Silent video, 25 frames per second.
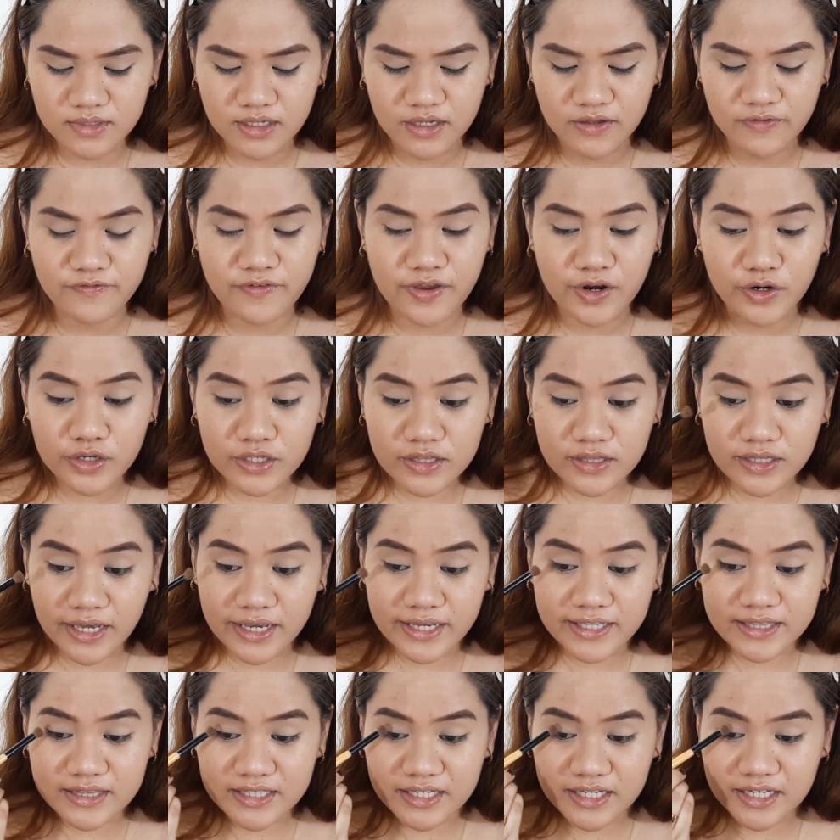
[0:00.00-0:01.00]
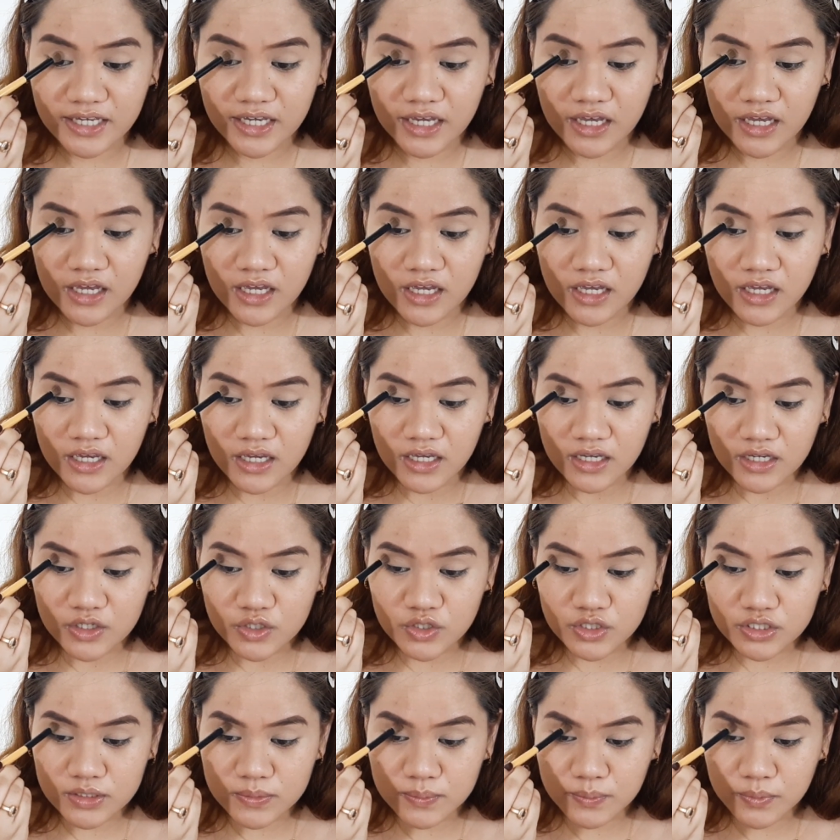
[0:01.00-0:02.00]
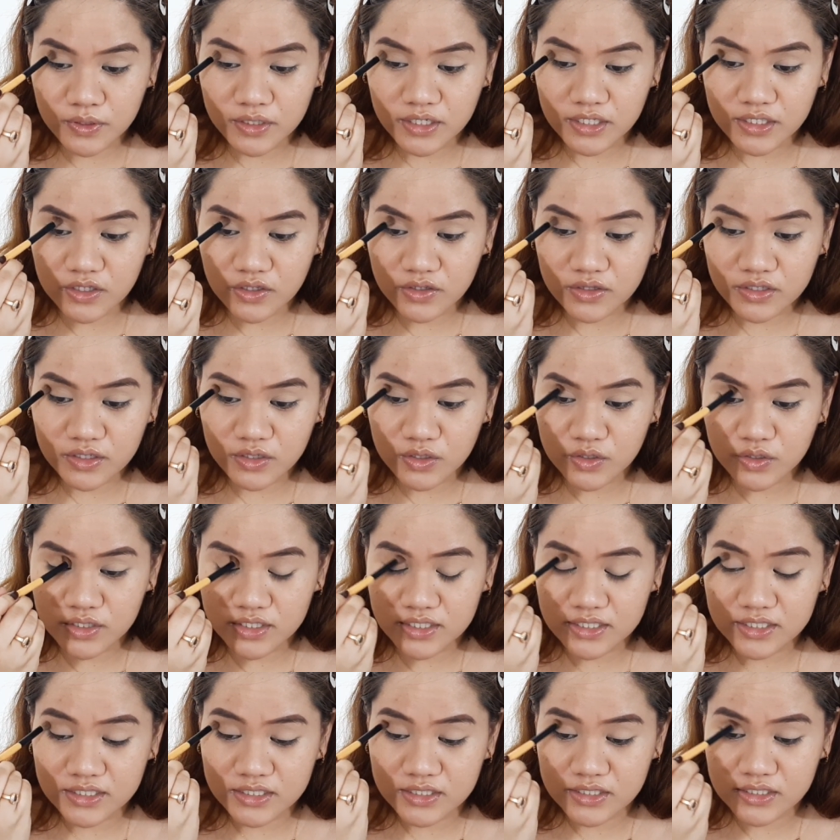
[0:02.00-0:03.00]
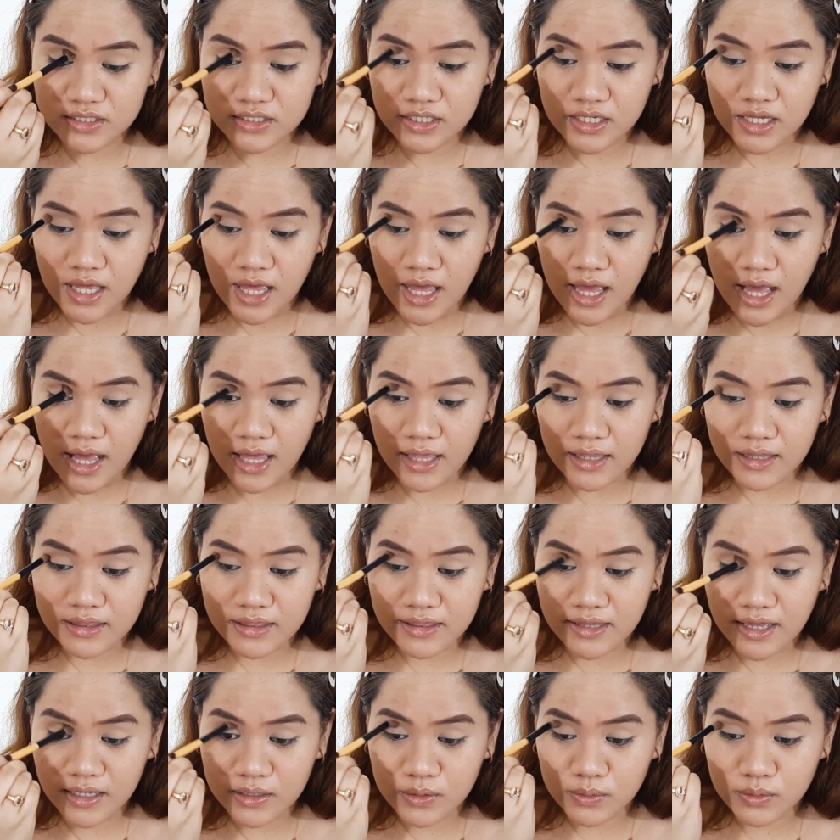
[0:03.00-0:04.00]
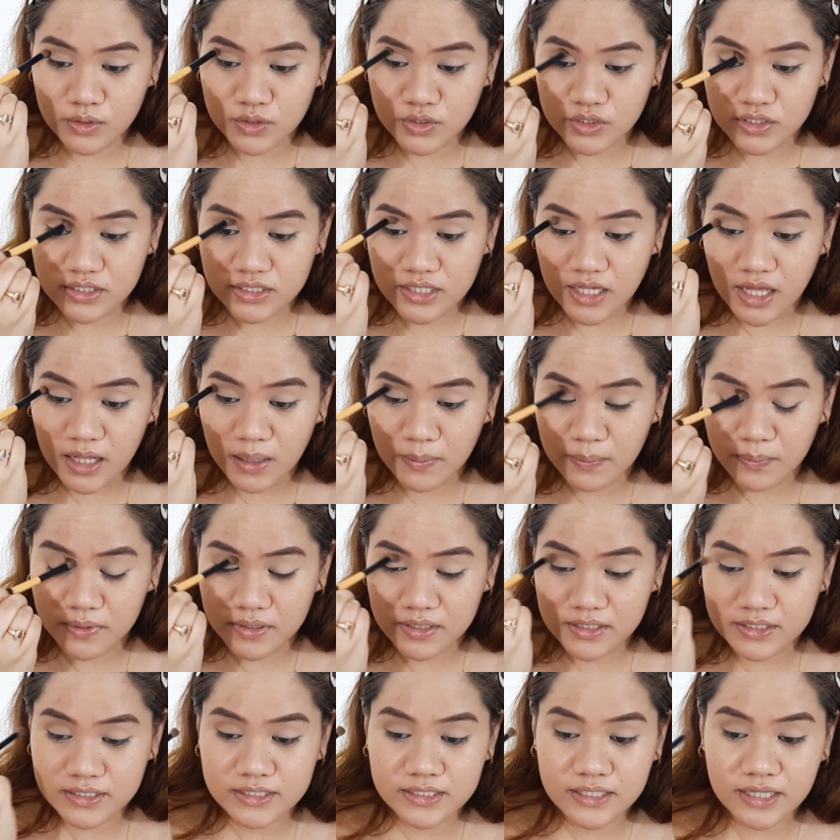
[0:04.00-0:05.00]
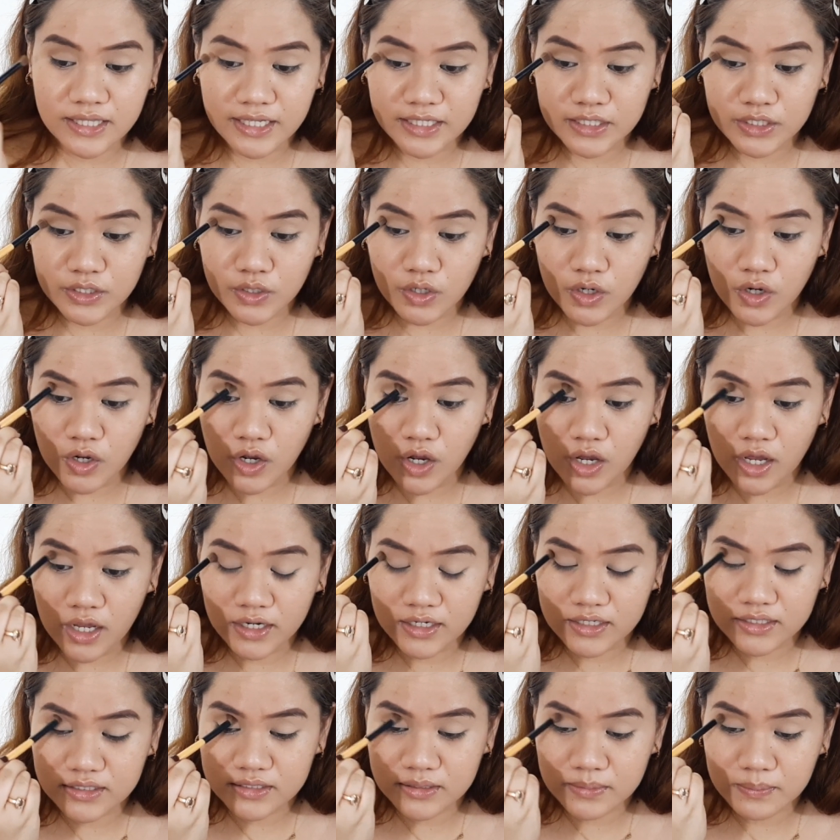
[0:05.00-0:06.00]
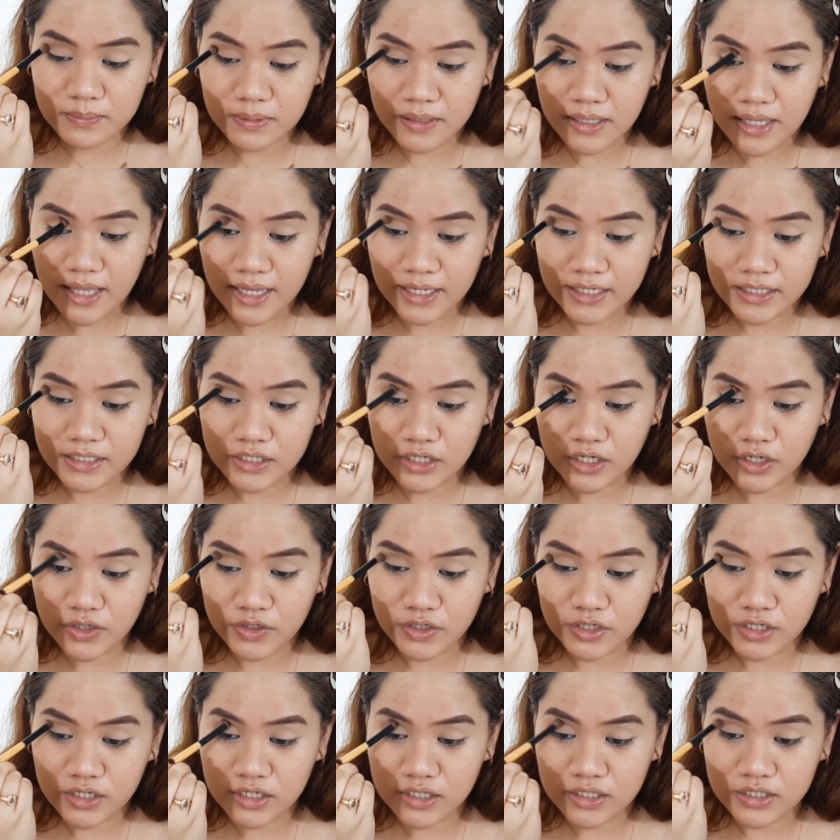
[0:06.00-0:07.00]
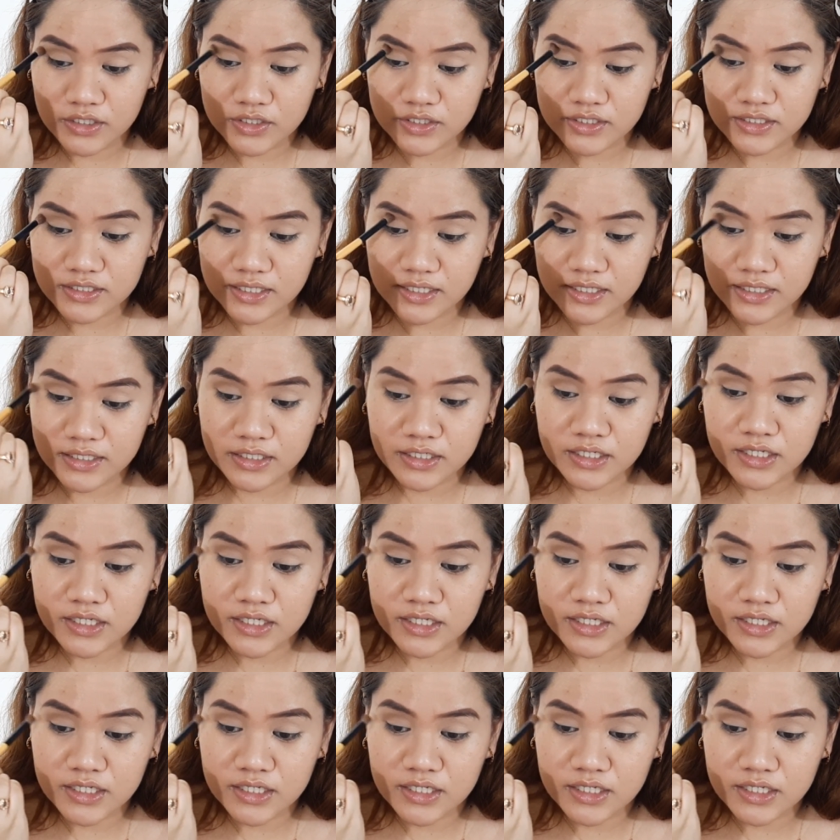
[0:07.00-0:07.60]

Very lightly, just put it on the crease, and that will just help us later on to blend other colors in.